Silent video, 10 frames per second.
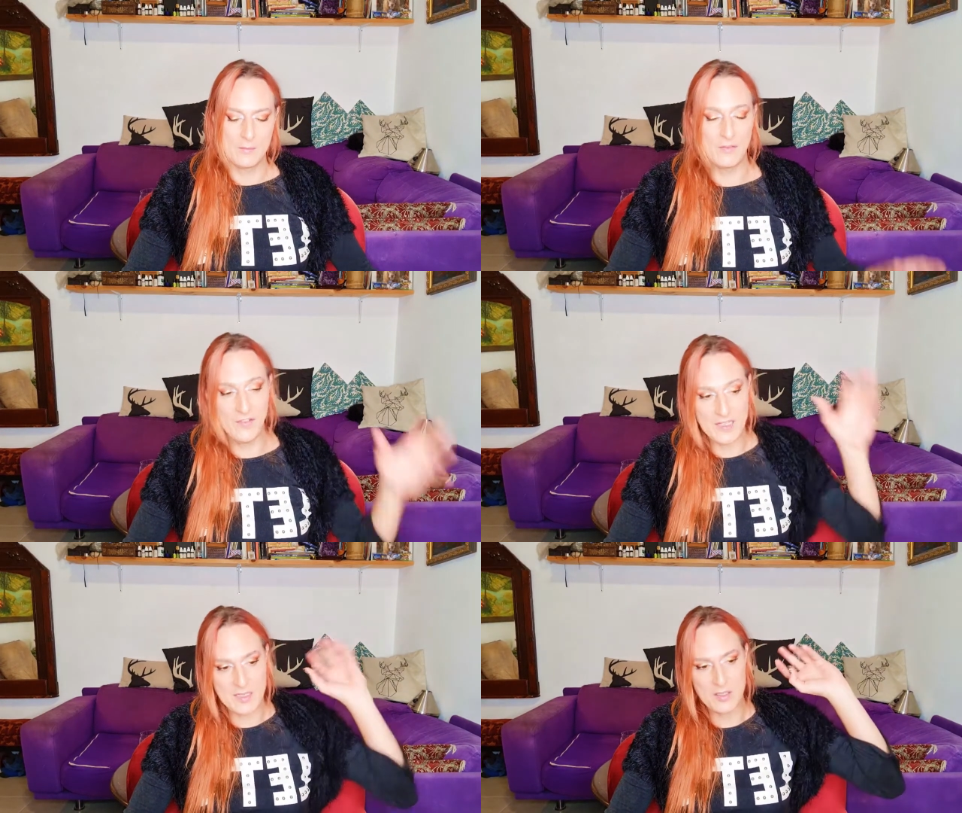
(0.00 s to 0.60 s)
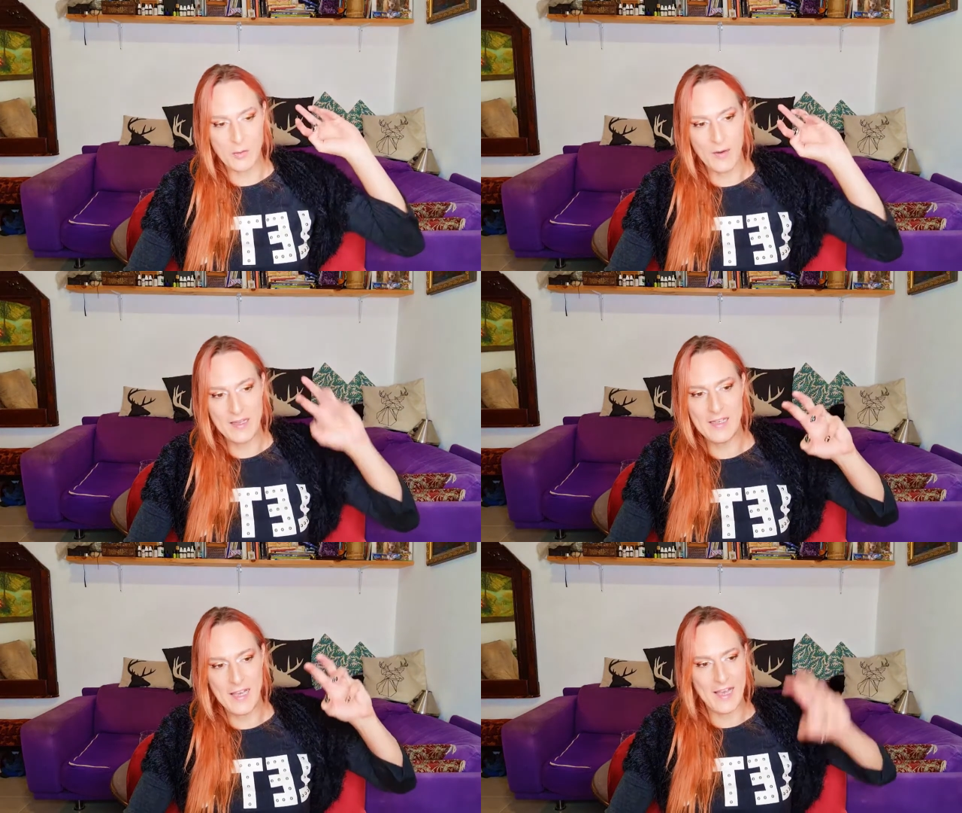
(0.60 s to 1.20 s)
But Venus is
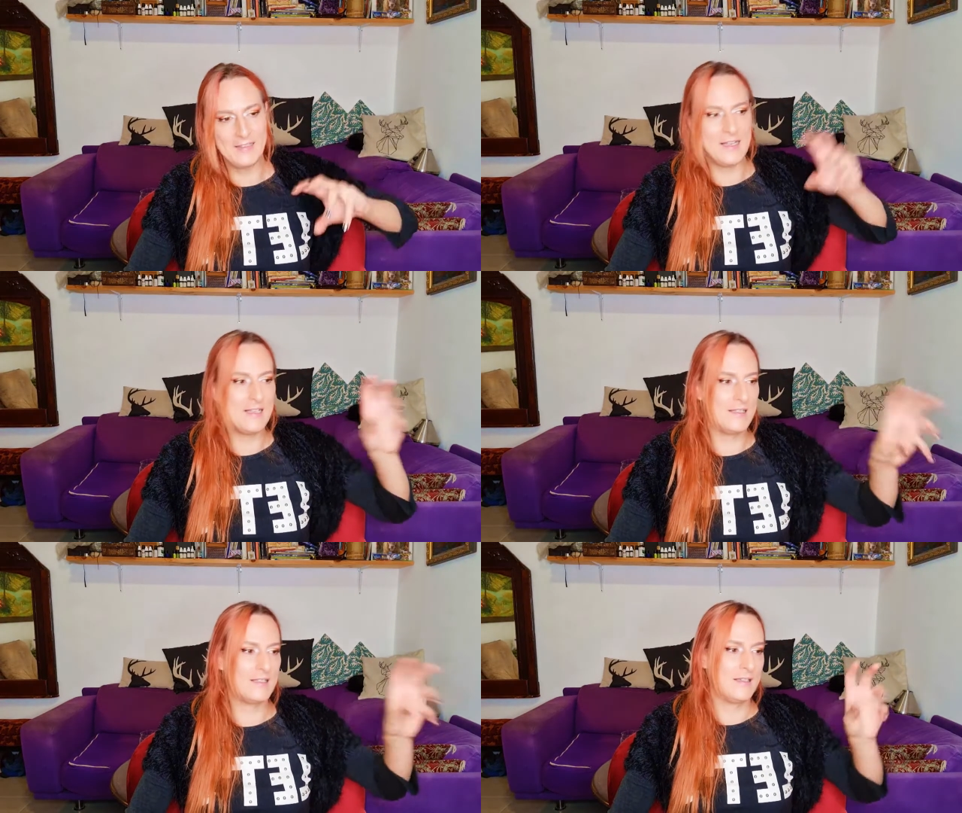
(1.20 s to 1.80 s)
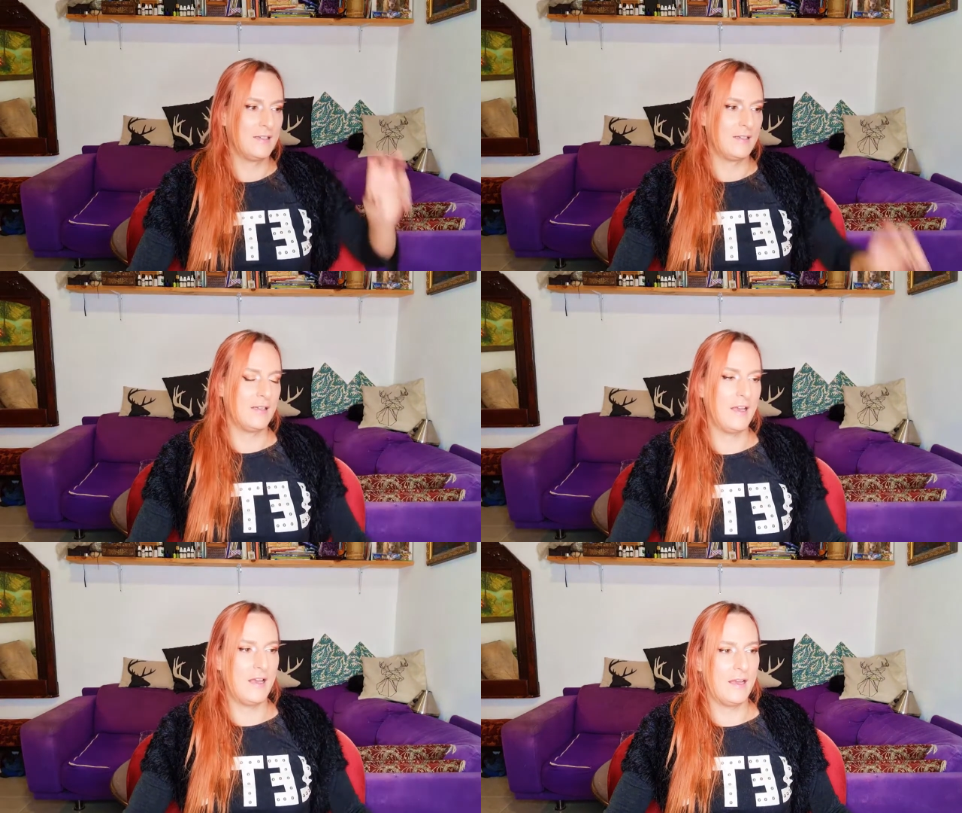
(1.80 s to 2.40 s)
already at its
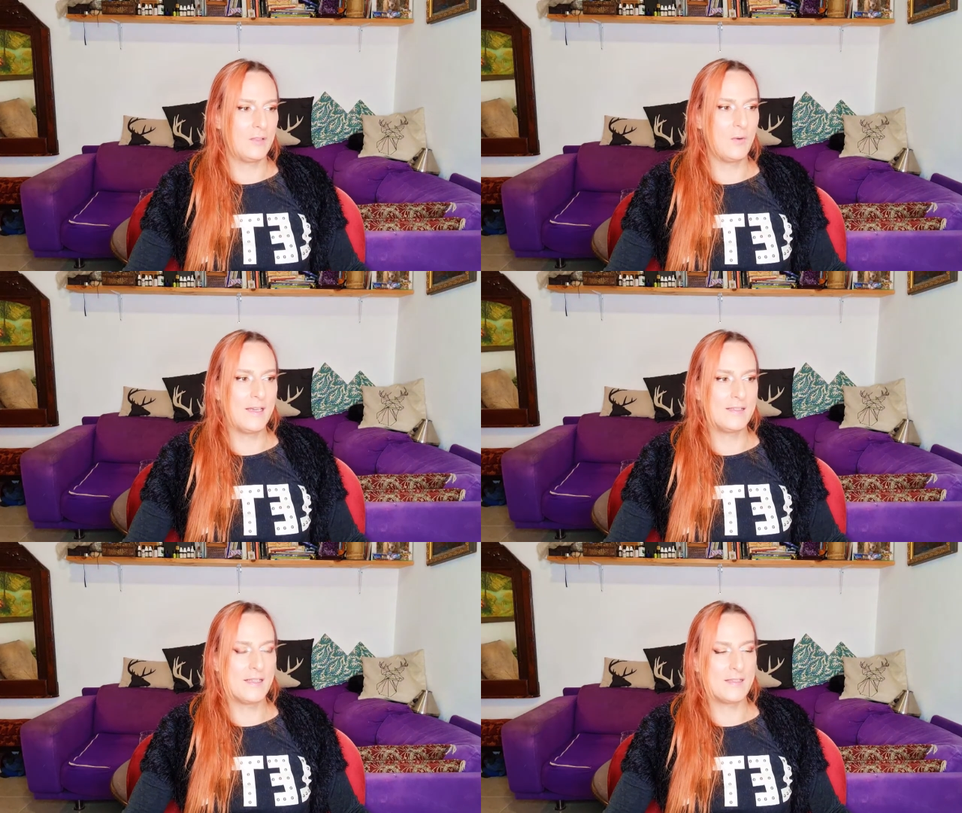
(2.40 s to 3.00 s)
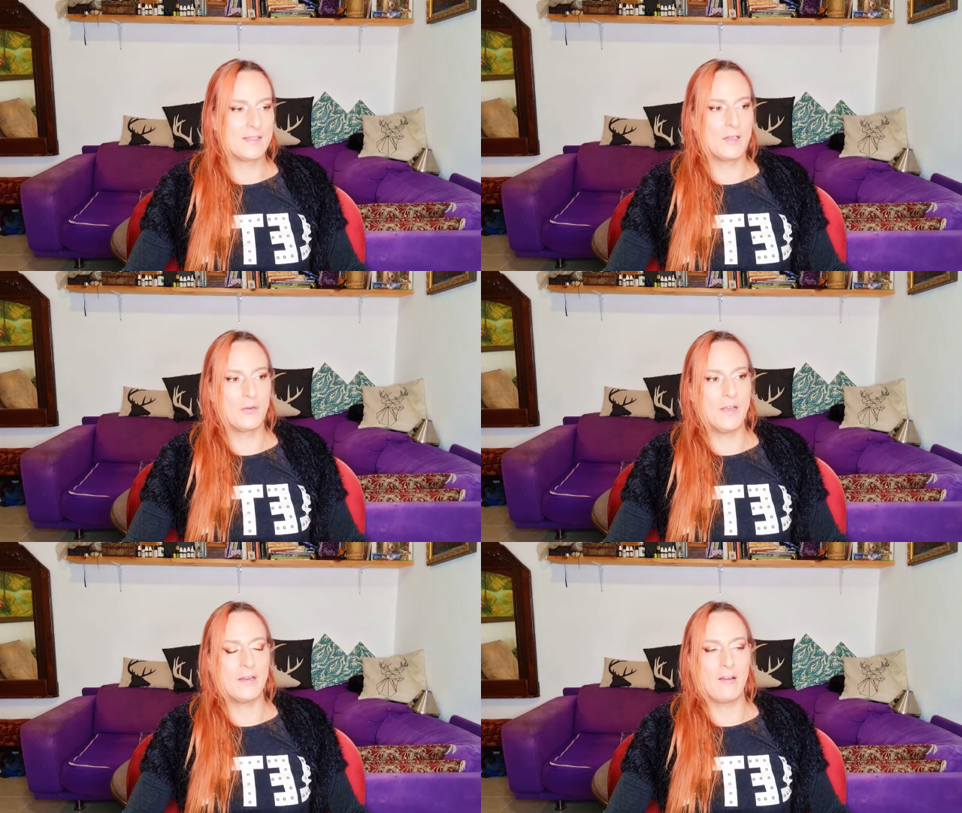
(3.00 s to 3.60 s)
uh, 26th
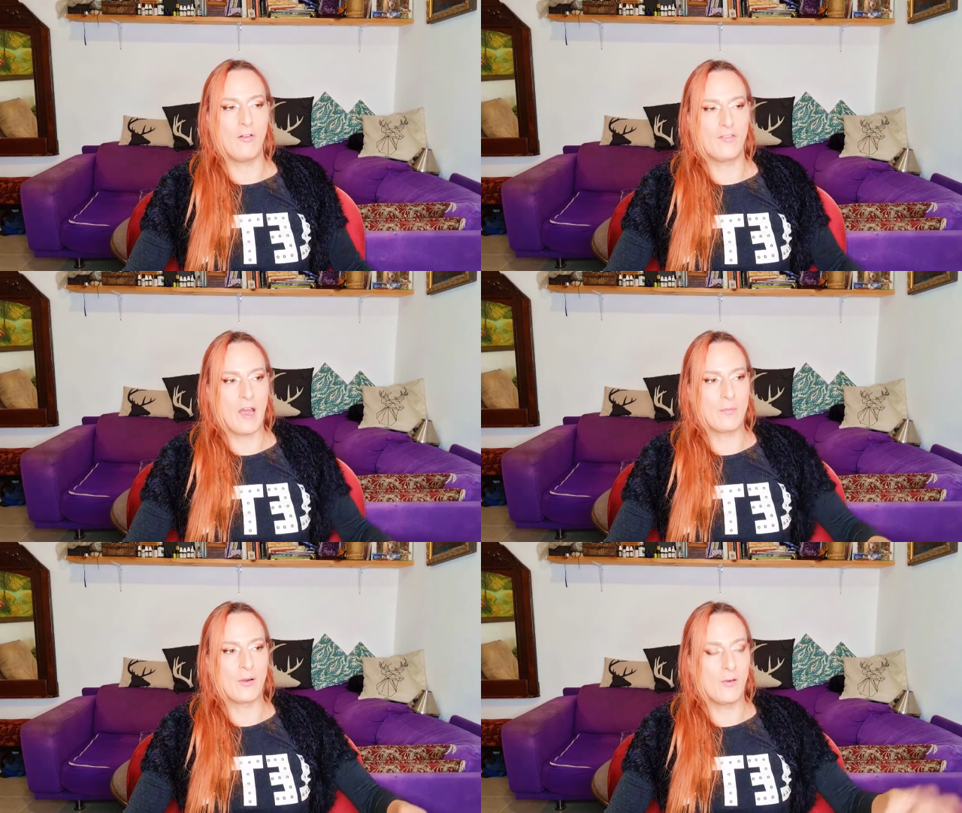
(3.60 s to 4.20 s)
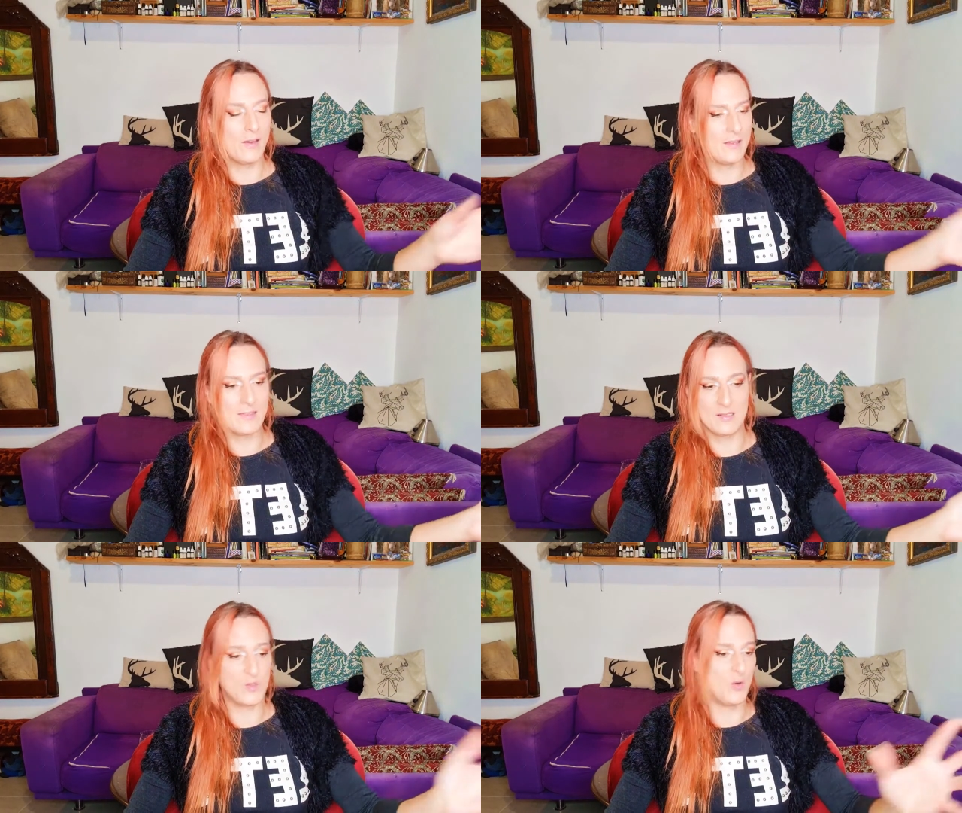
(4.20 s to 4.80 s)
degree of Capricorn.
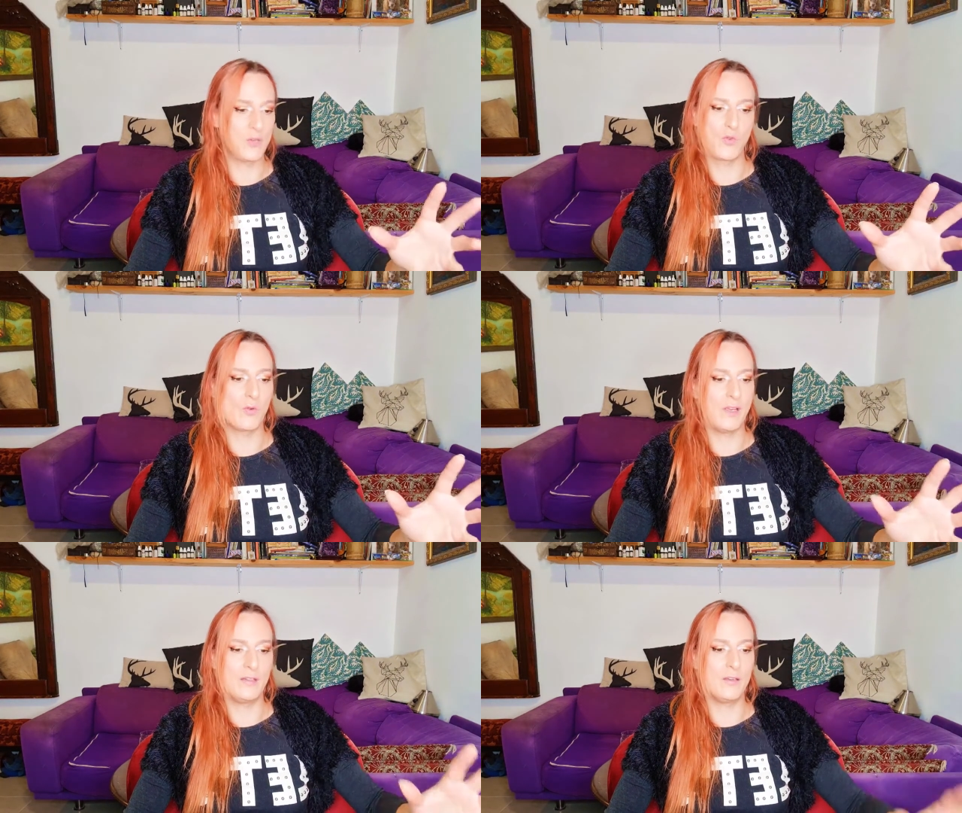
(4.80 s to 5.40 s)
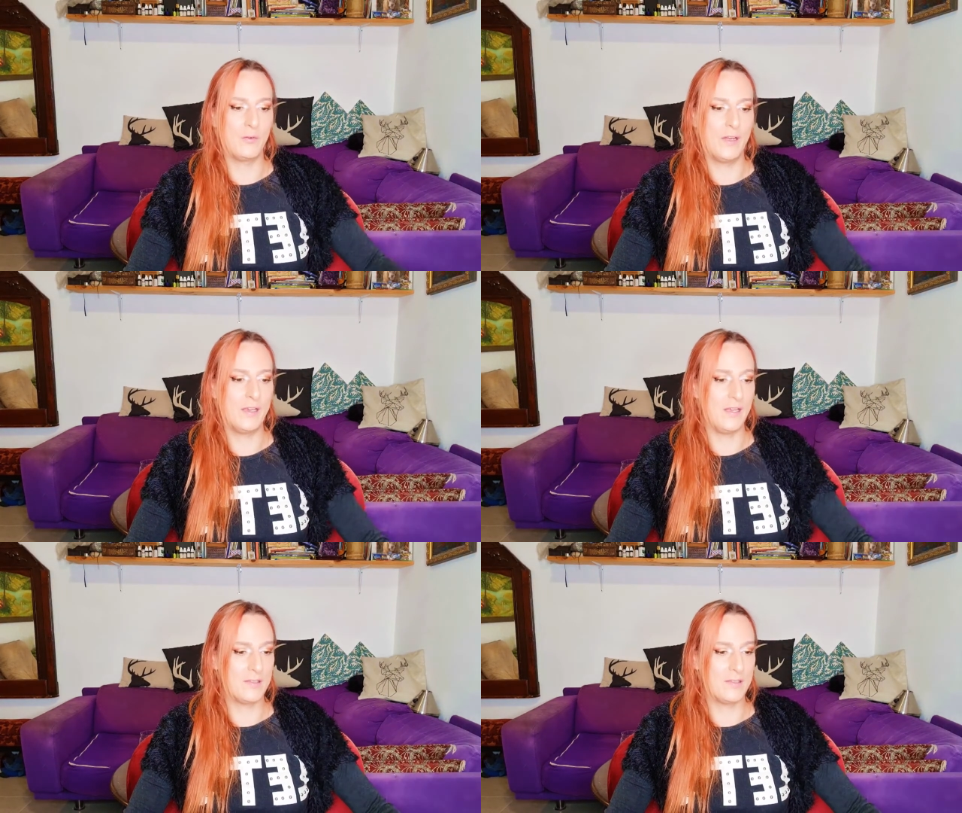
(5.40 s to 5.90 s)
It's its retrograde degree.